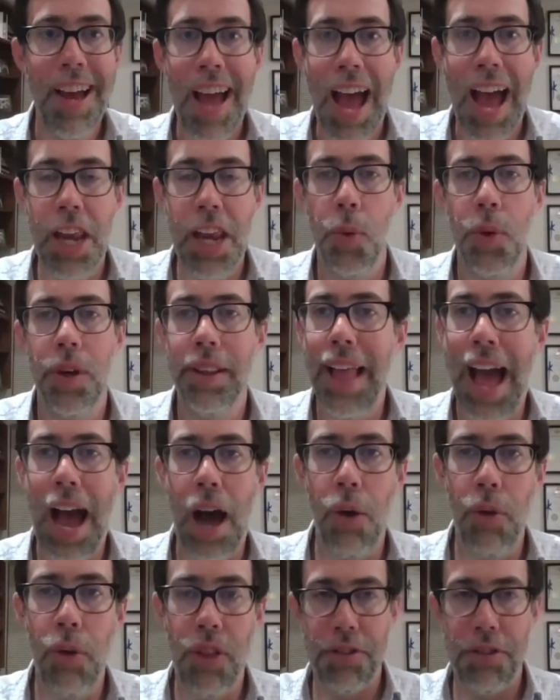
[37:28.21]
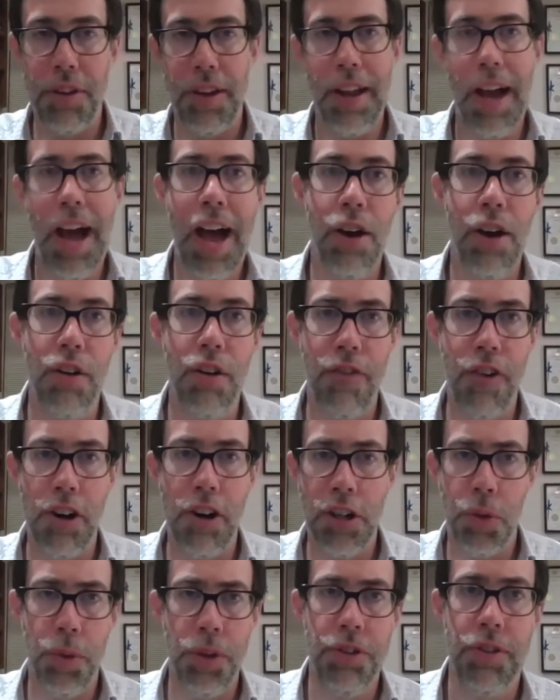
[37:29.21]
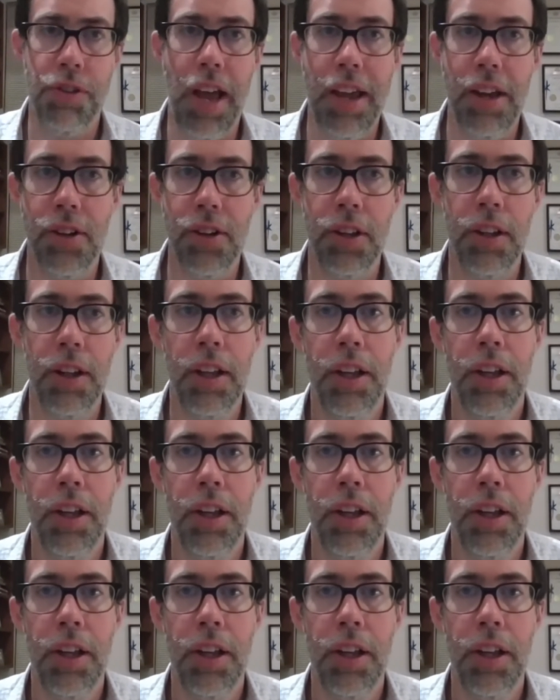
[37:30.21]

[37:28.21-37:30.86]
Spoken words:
and you allow this entire virtuous cycle